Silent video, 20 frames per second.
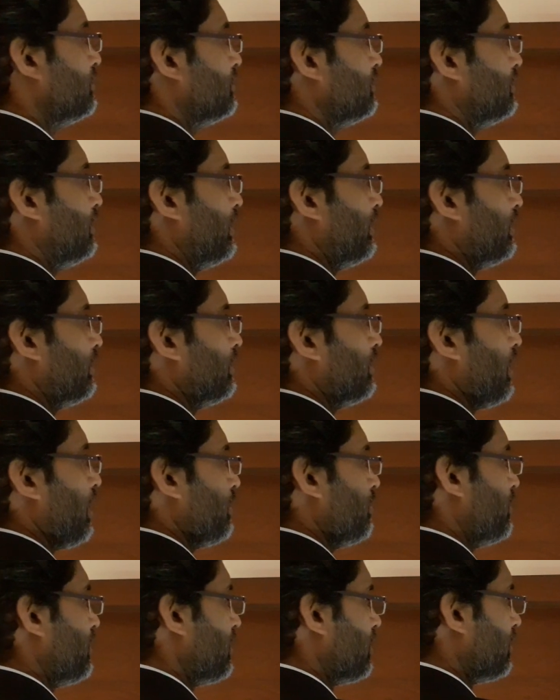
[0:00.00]
Then I
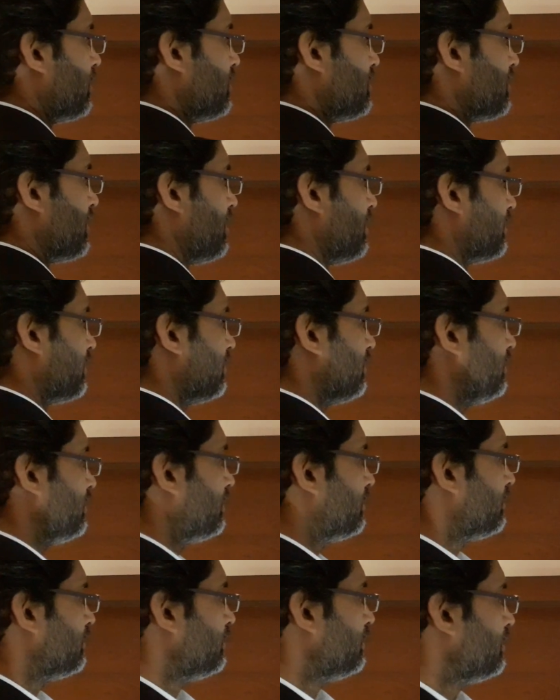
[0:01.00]
bring this r
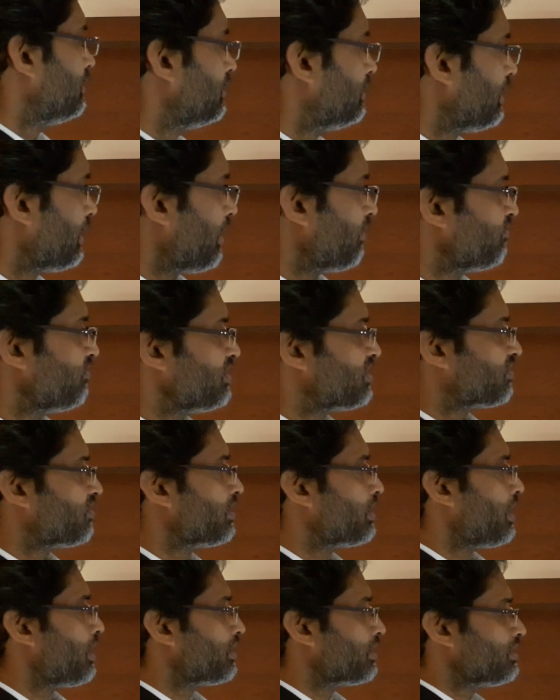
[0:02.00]
here. Then mv
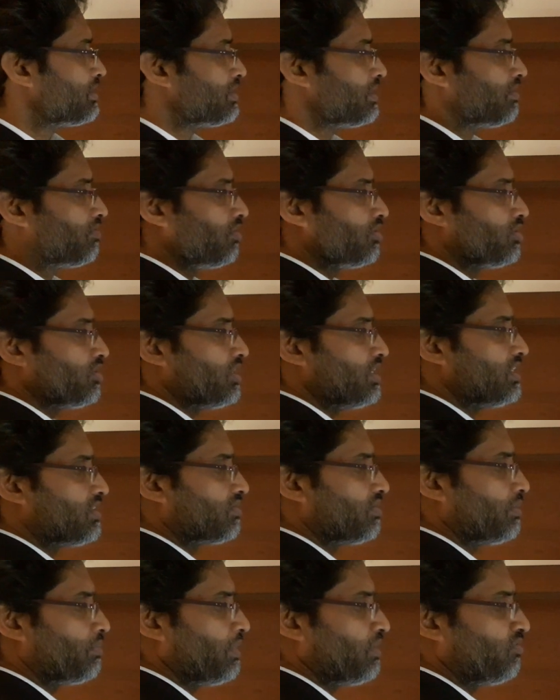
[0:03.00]
square r is equal to E
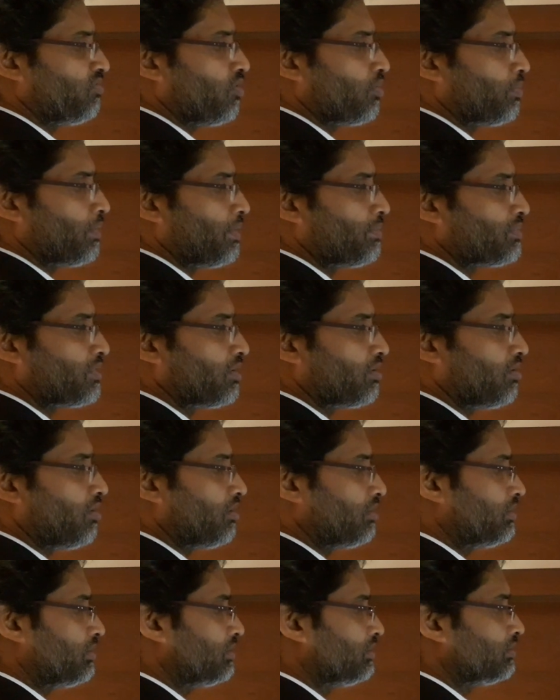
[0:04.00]
square by 4 pi epsilon
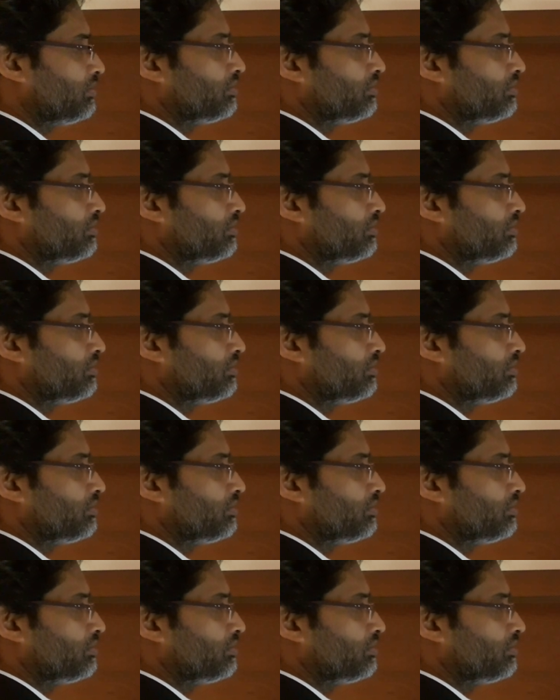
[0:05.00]
naught.